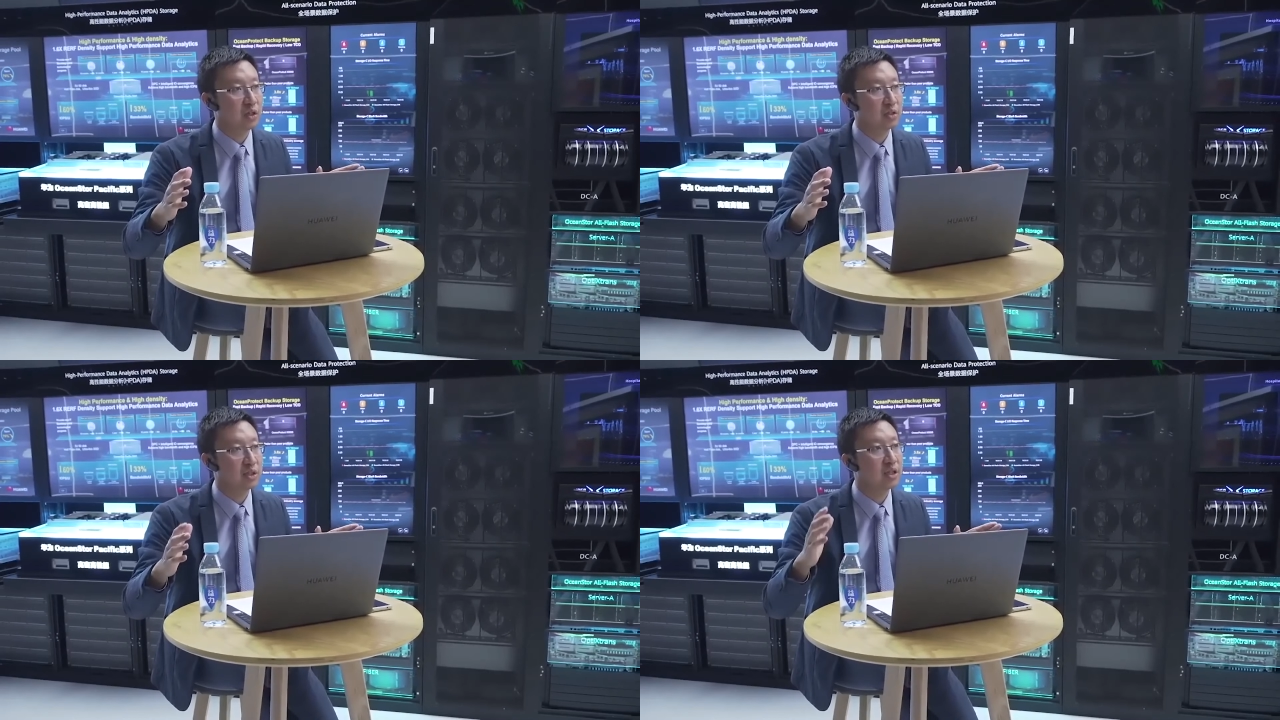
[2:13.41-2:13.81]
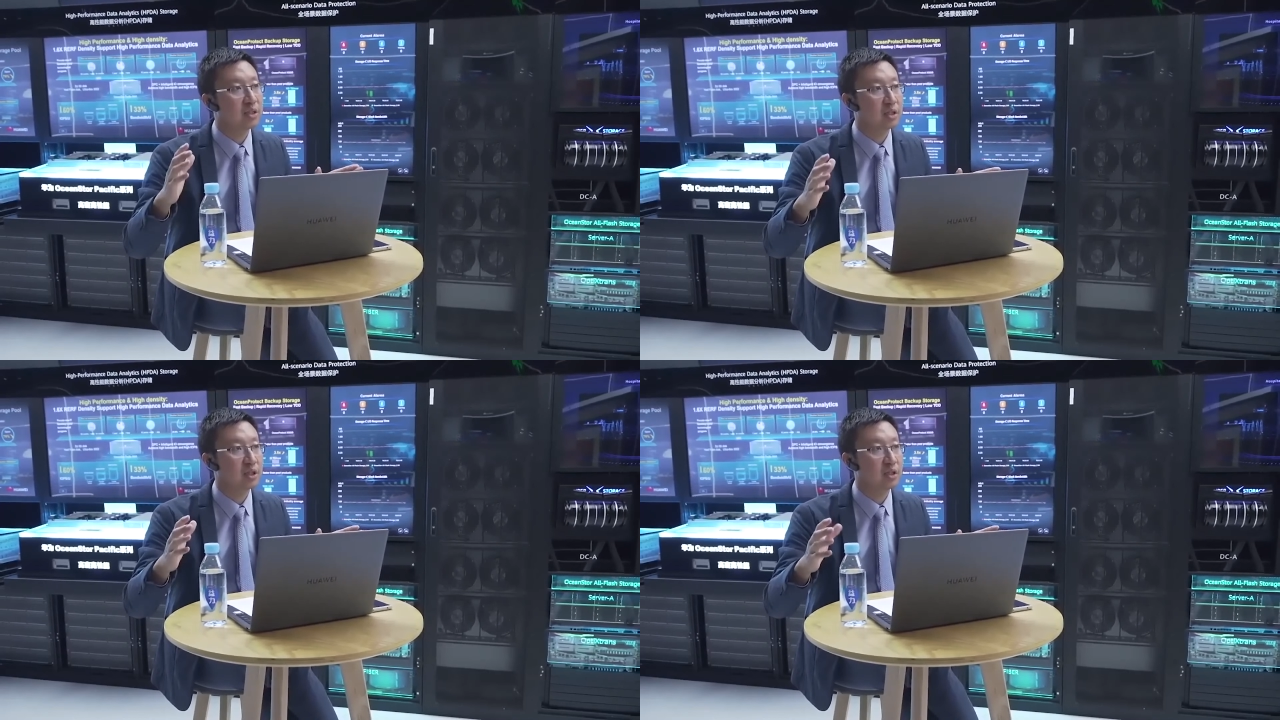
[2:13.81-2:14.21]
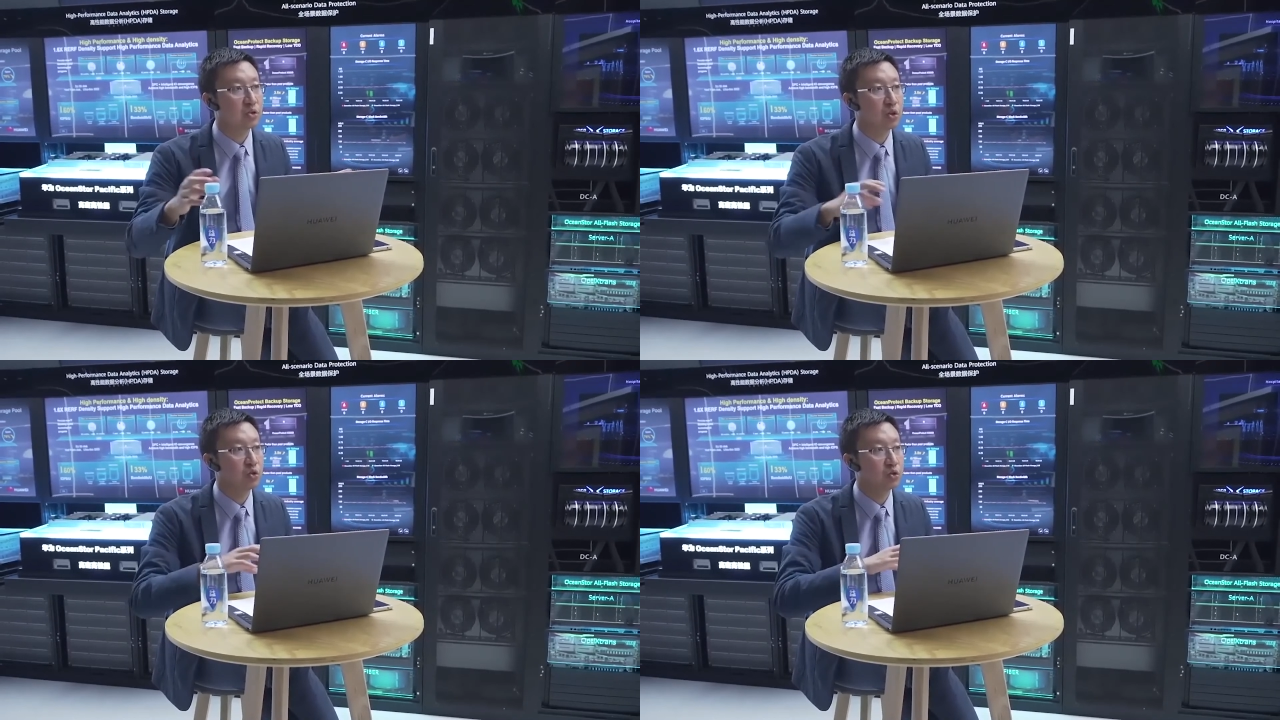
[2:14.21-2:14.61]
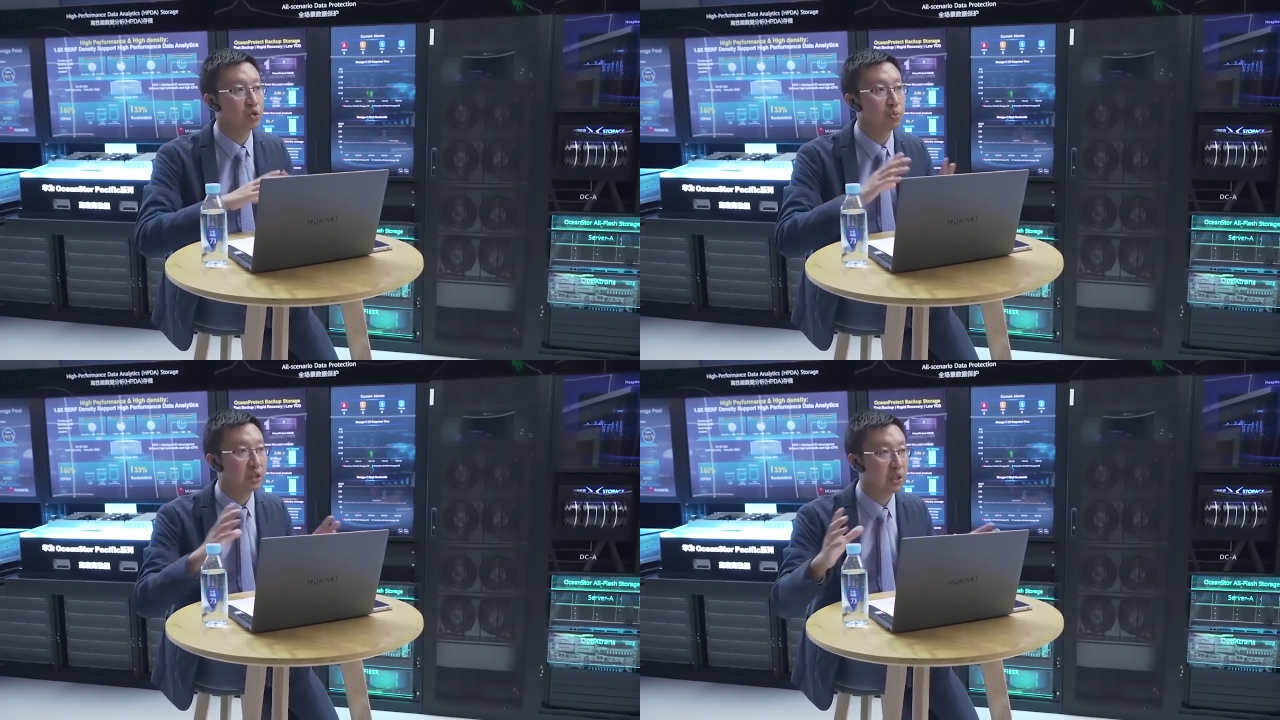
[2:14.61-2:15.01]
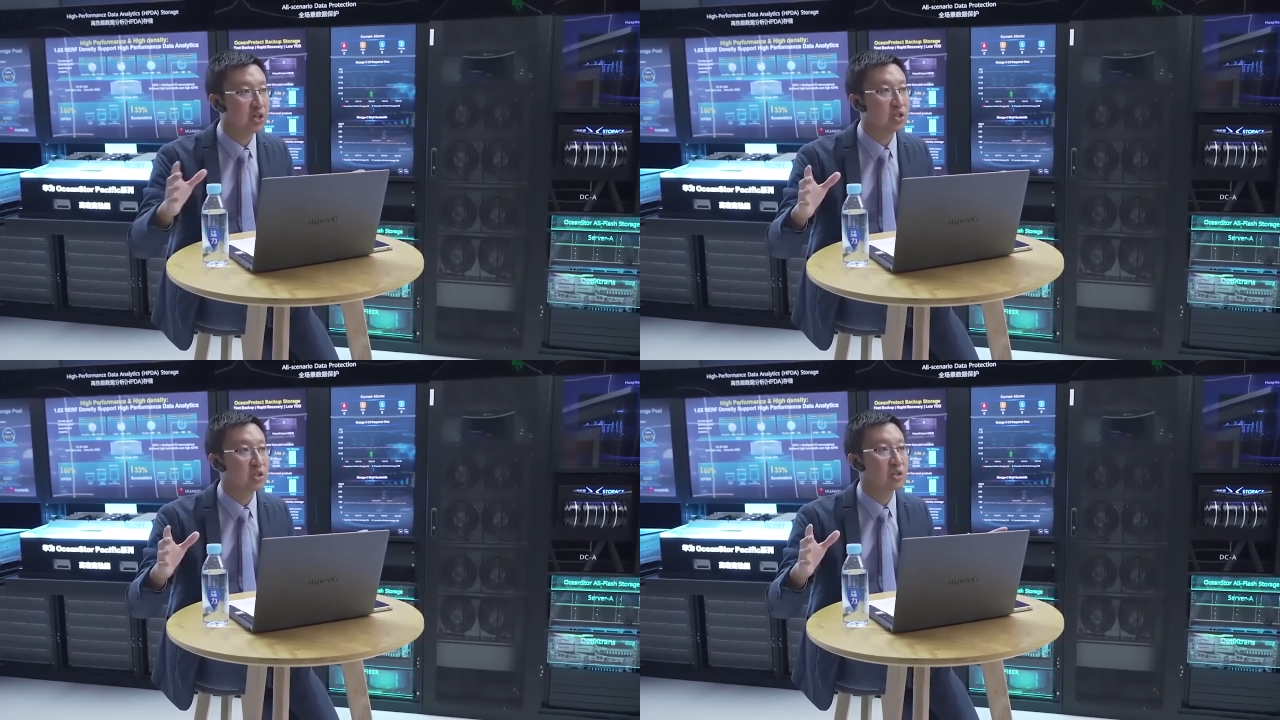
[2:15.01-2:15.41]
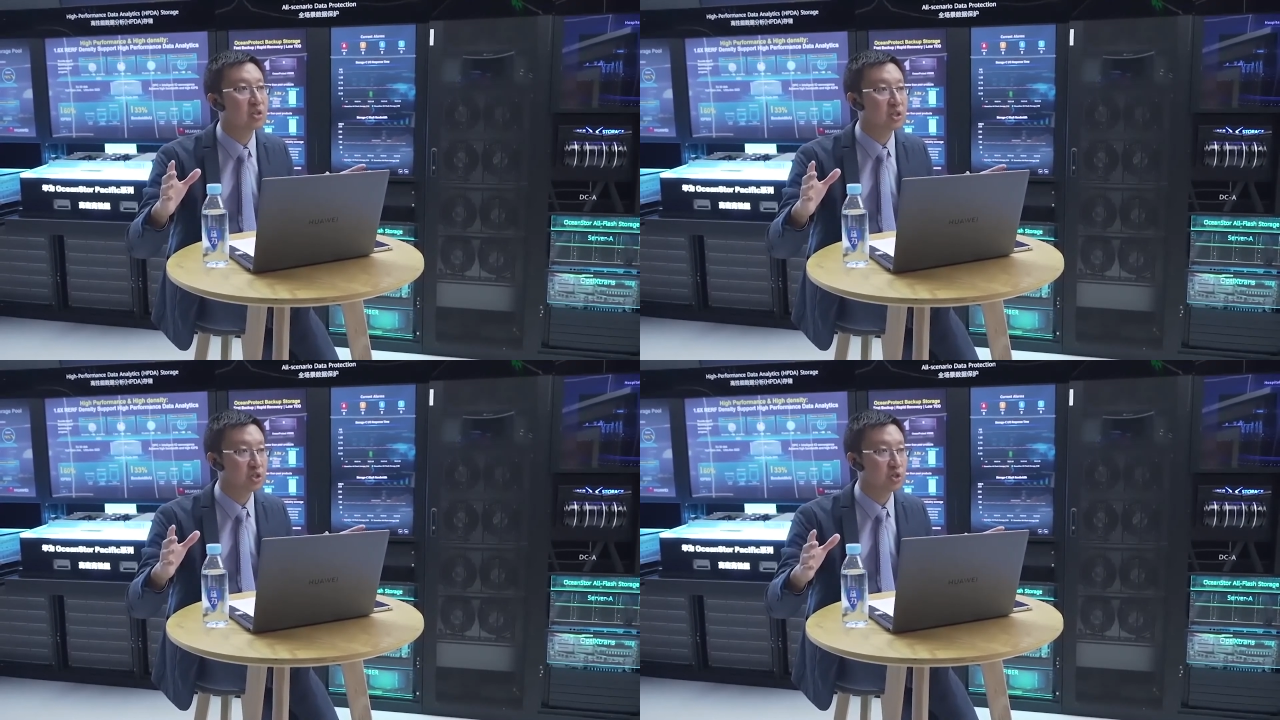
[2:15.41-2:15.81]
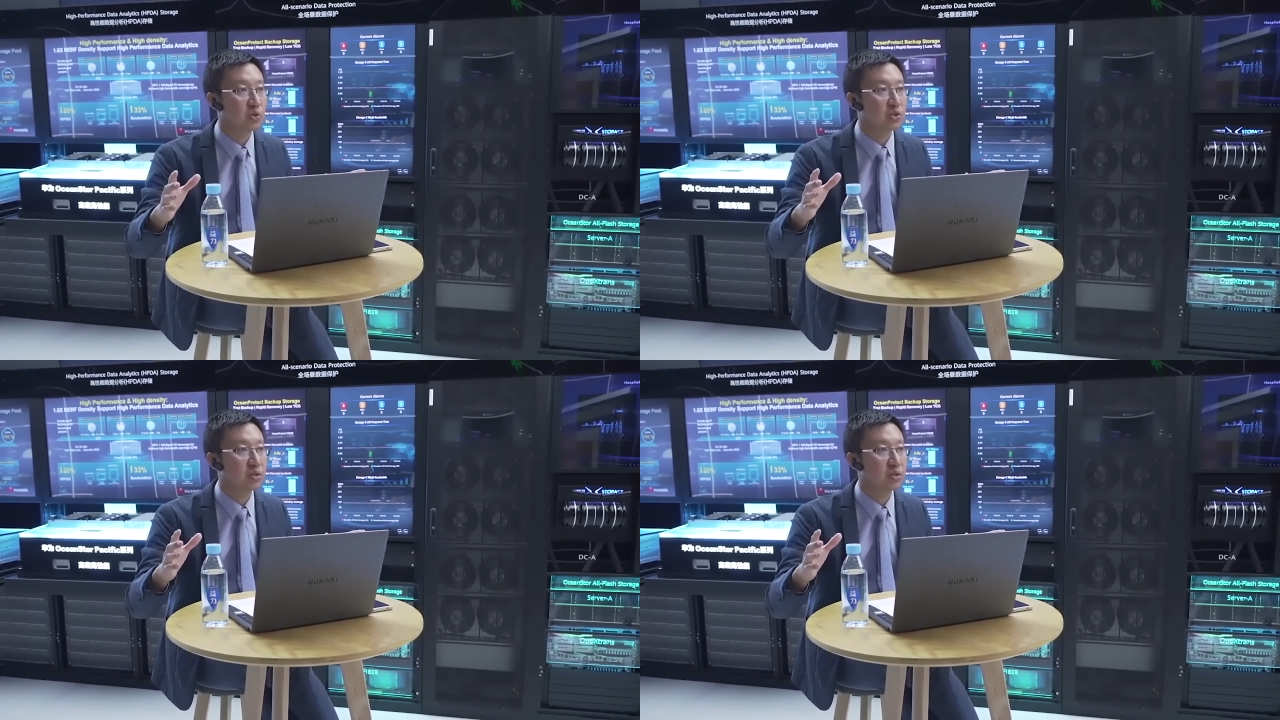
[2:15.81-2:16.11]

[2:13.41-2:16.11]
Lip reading: data, duplication issues,